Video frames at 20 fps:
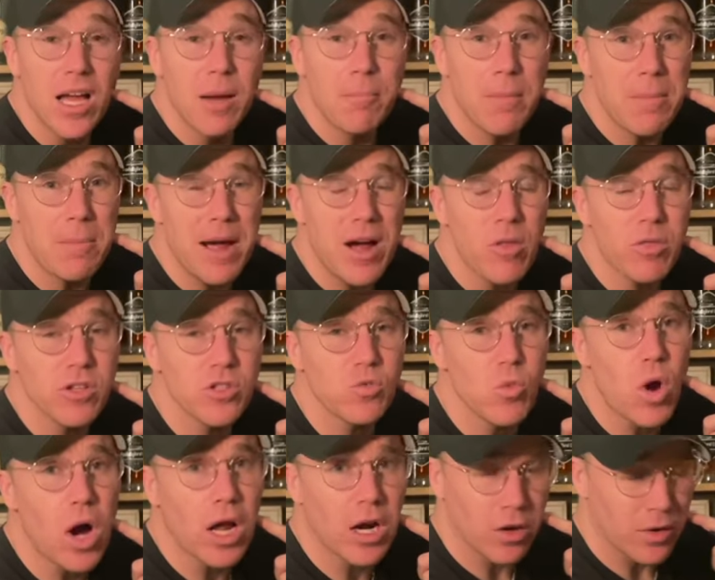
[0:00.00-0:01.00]
my mouth is
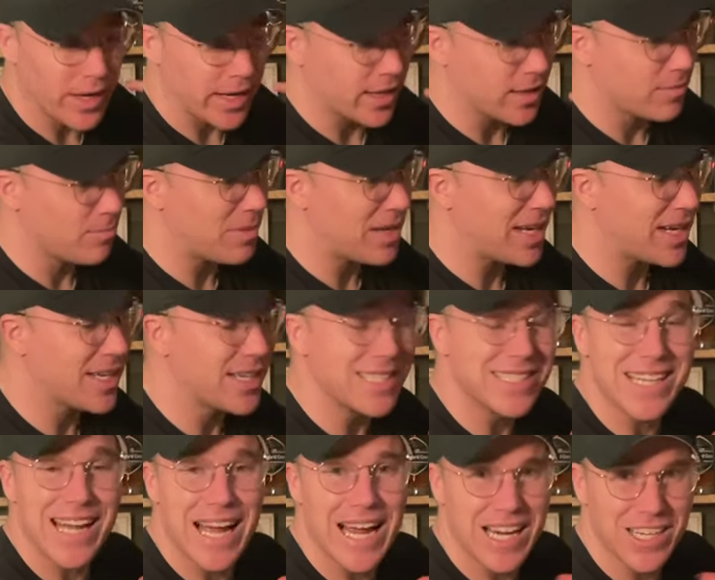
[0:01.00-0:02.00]
watering
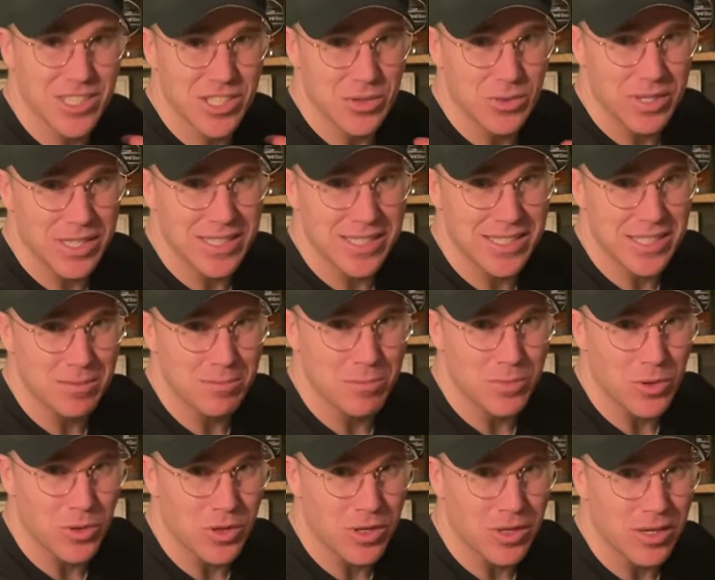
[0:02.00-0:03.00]
because I actually want to sip
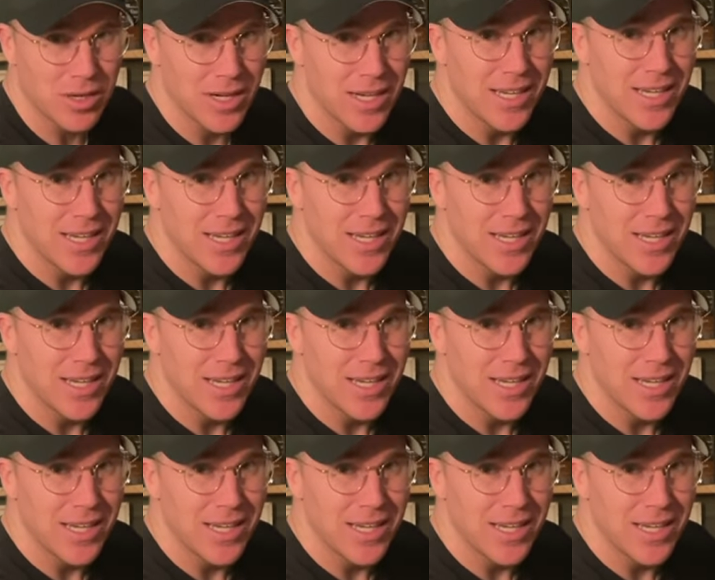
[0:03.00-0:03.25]
more.